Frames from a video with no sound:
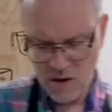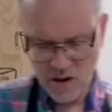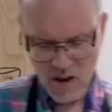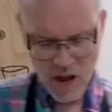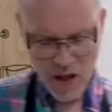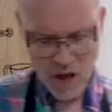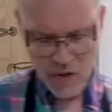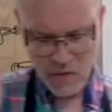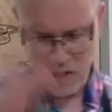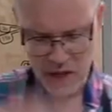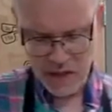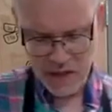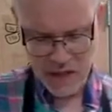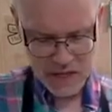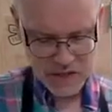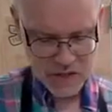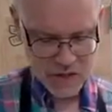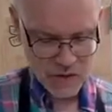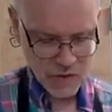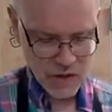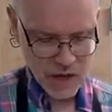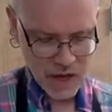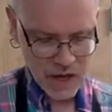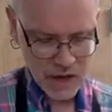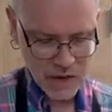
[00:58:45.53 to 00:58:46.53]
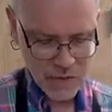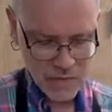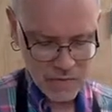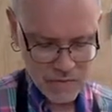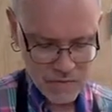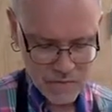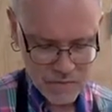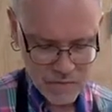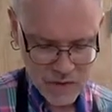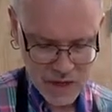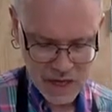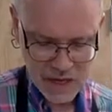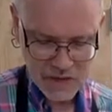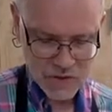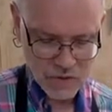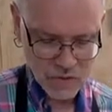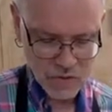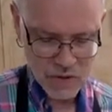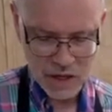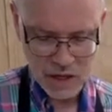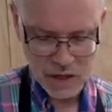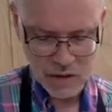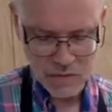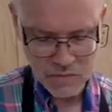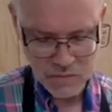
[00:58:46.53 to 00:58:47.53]
No, that's okay. That's
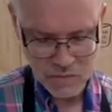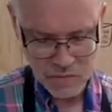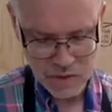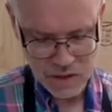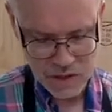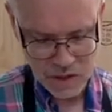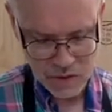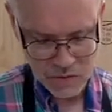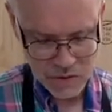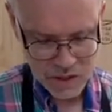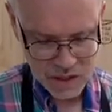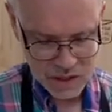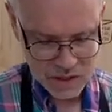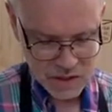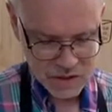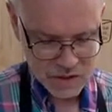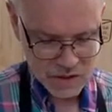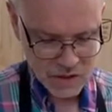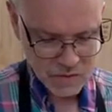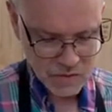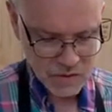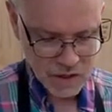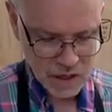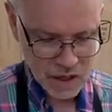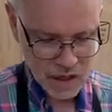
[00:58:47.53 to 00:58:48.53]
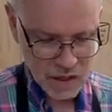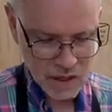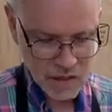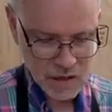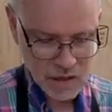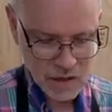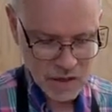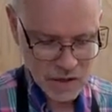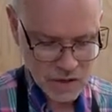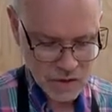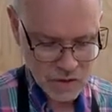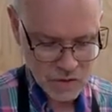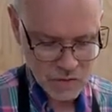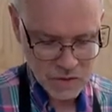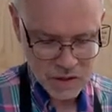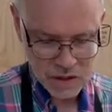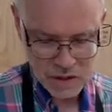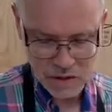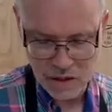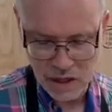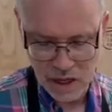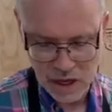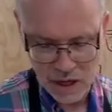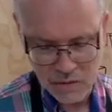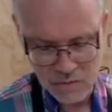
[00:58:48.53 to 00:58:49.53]
okay. We don't need to do that. They don't,
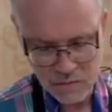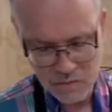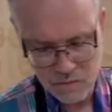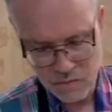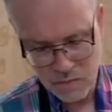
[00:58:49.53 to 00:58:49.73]
yeah.